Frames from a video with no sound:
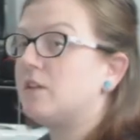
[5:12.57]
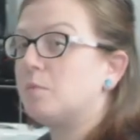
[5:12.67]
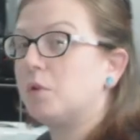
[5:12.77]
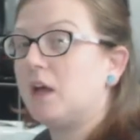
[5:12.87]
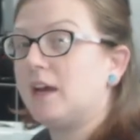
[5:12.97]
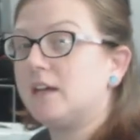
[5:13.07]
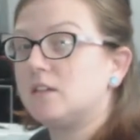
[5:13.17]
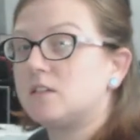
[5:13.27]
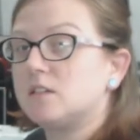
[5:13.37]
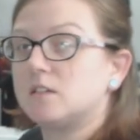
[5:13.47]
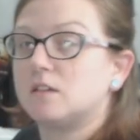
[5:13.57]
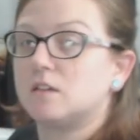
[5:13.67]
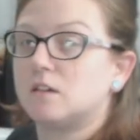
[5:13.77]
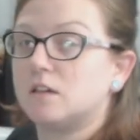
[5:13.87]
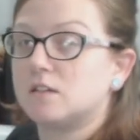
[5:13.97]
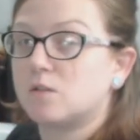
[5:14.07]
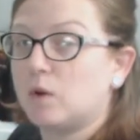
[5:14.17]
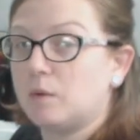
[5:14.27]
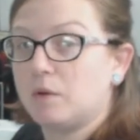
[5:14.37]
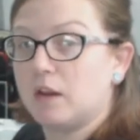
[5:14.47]
the appliance is
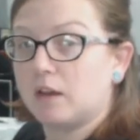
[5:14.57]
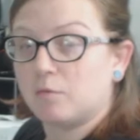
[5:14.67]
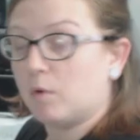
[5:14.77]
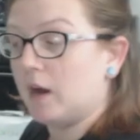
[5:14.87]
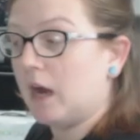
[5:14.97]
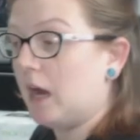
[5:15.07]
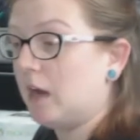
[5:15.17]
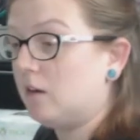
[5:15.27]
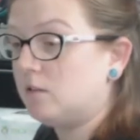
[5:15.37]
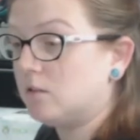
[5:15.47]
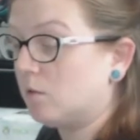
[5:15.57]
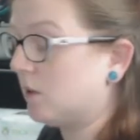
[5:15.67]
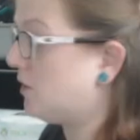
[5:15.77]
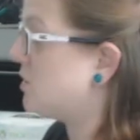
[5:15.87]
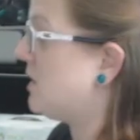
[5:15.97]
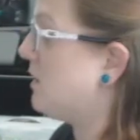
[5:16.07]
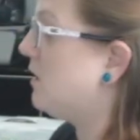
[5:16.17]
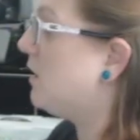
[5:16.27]
going to be a negative point. I don't really understand.